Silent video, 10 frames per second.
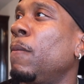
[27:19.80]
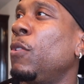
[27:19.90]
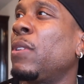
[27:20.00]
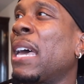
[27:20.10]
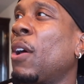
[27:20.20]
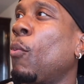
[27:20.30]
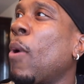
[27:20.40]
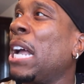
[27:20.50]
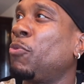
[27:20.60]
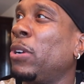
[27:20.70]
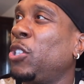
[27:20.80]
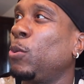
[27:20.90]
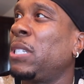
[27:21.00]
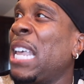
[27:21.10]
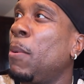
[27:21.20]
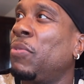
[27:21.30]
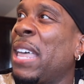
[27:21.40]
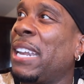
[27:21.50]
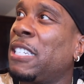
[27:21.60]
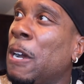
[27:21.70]
You gotta watch what you say with
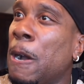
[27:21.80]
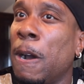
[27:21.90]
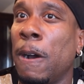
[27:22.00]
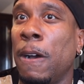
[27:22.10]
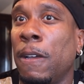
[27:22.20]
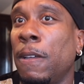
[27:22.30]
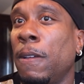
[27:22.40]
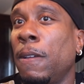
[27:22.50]
that tongue.